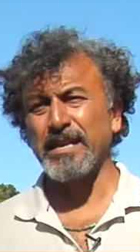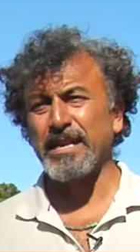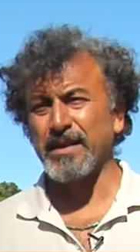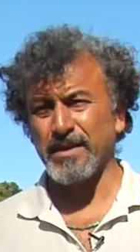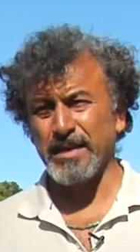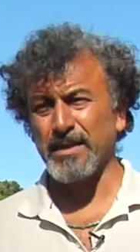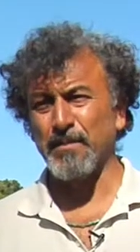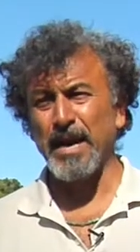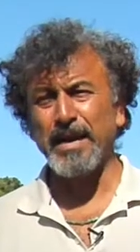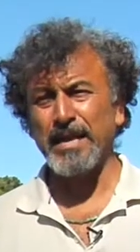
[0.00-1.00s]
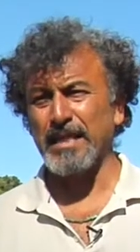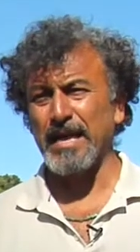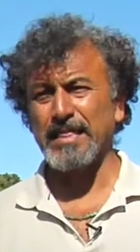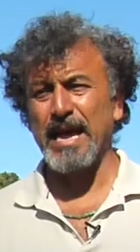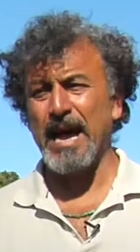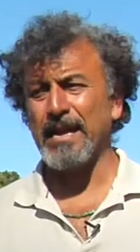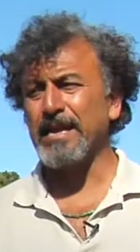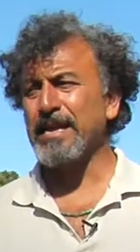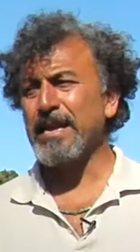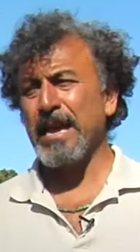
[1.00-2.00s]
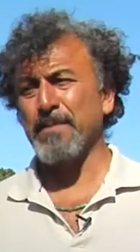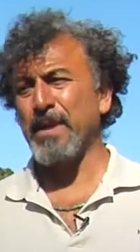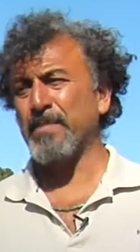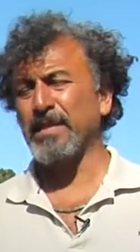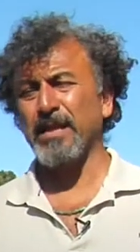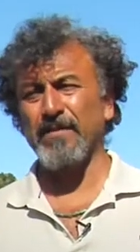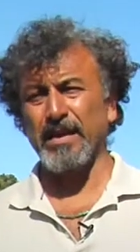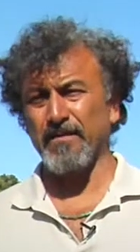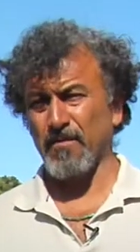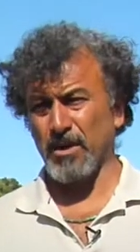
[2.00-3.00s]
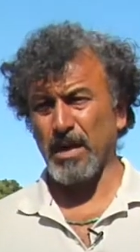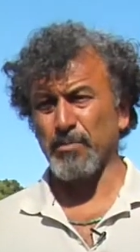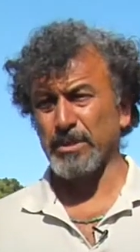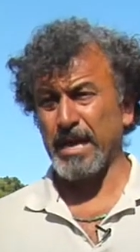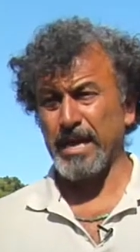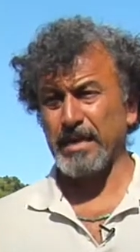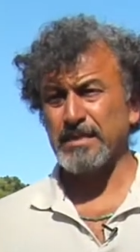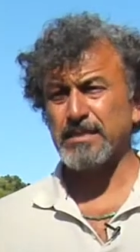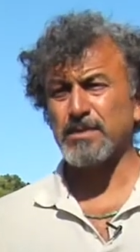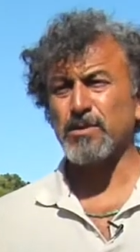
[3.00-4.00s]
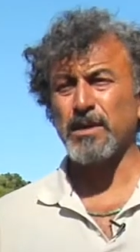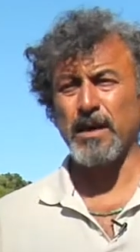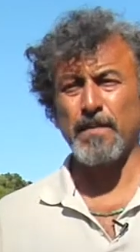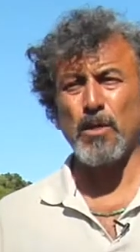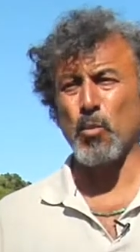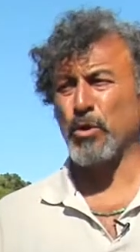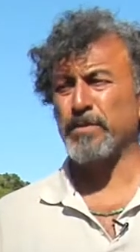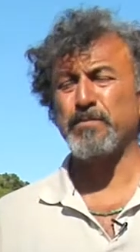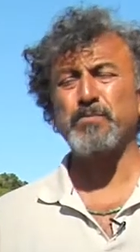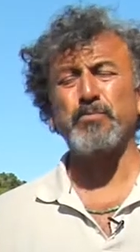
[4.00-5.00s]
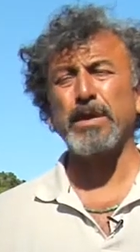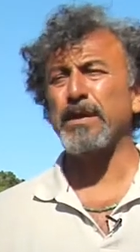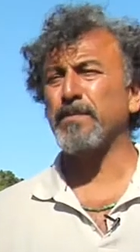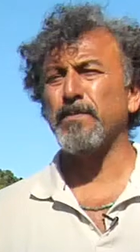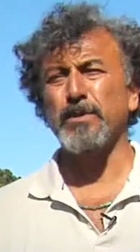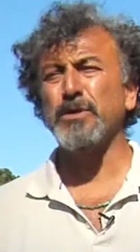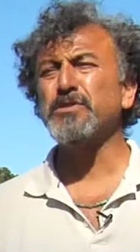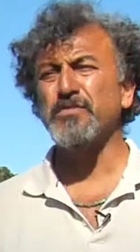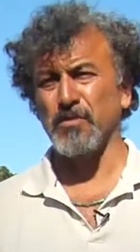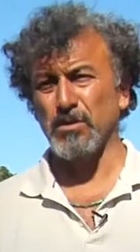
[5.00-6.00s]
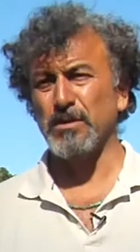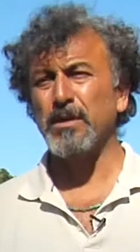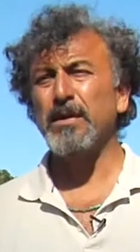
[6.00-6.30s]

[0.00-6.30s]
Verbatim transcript: in a, in a bucket like that and maybe leaving it for a couple days um, would be useful.